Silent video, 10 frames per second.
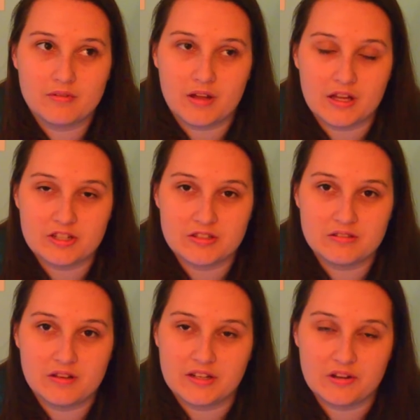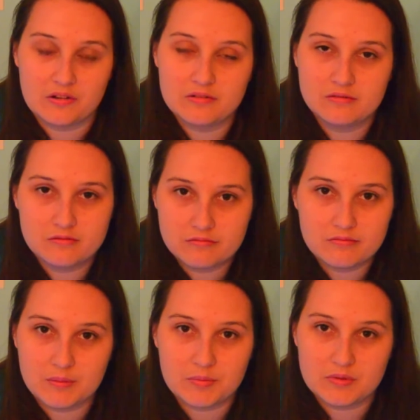I
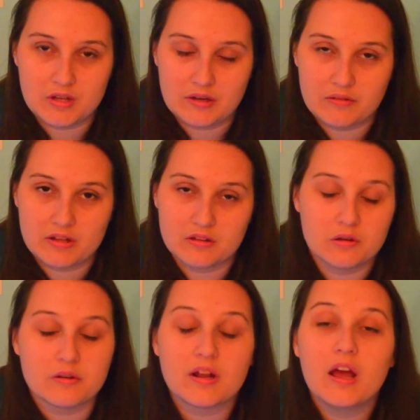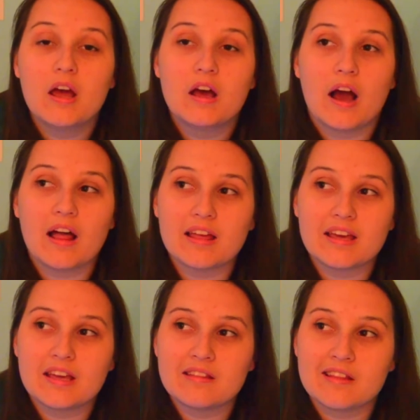don't like the cold. I
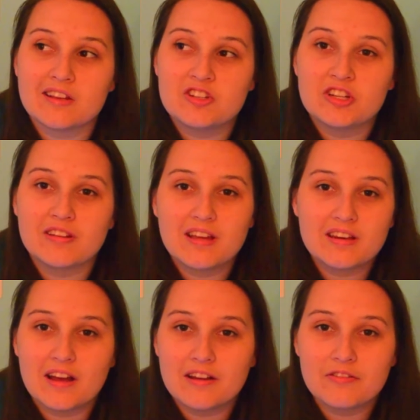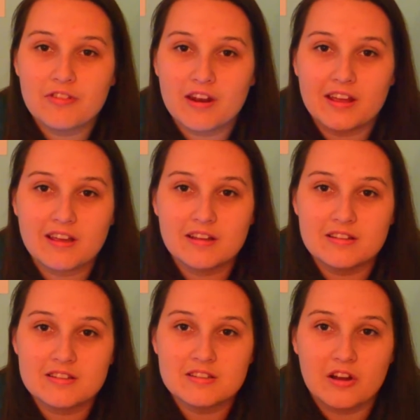like it like chilly enough that I
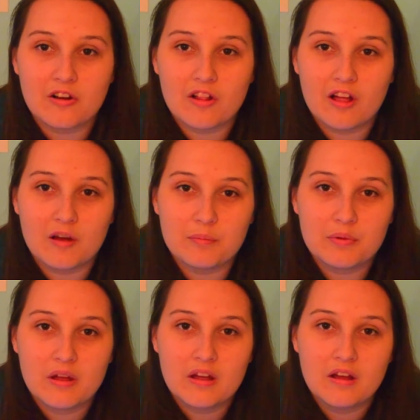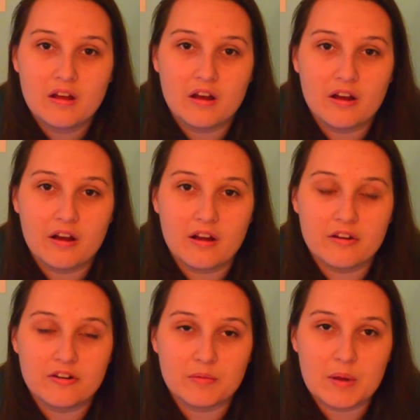can snuggle up
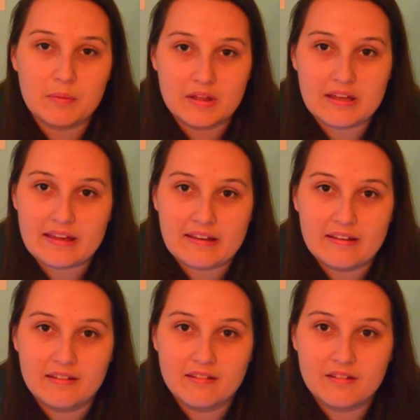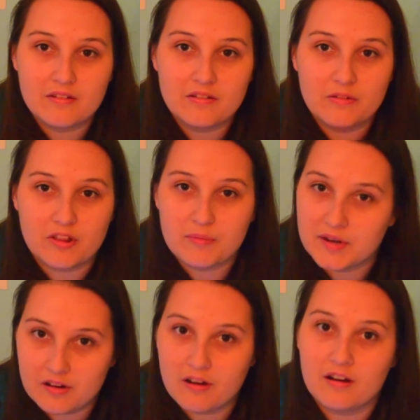under my blanket with my
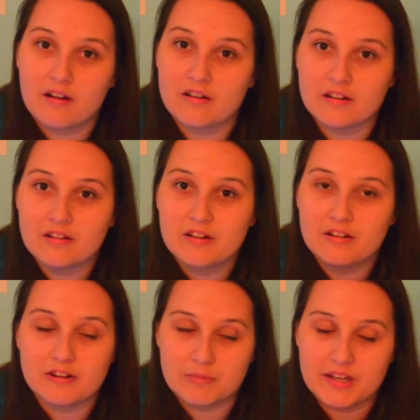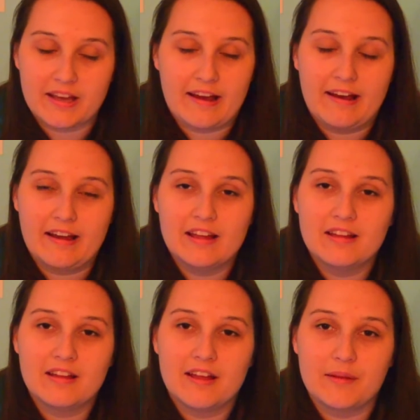dog or my cat
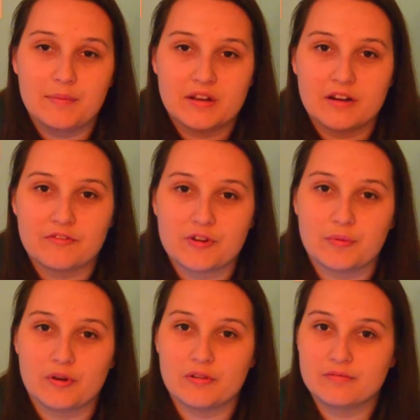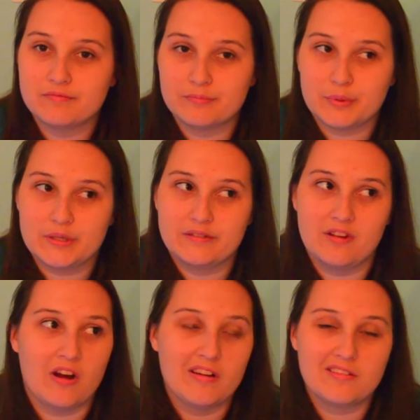and be comfortable, but
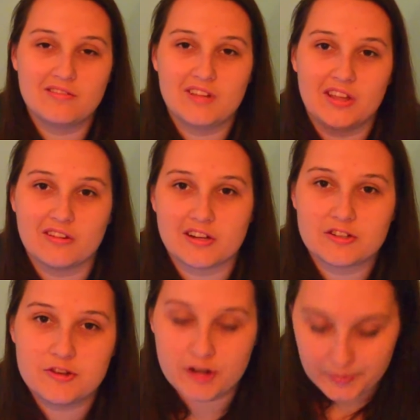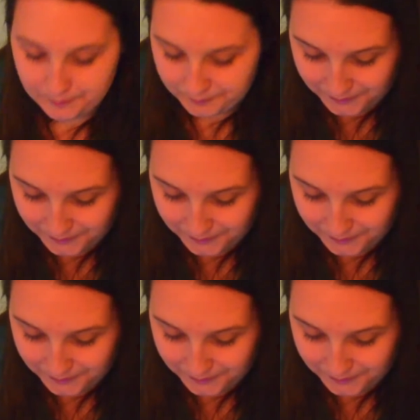not either extreme.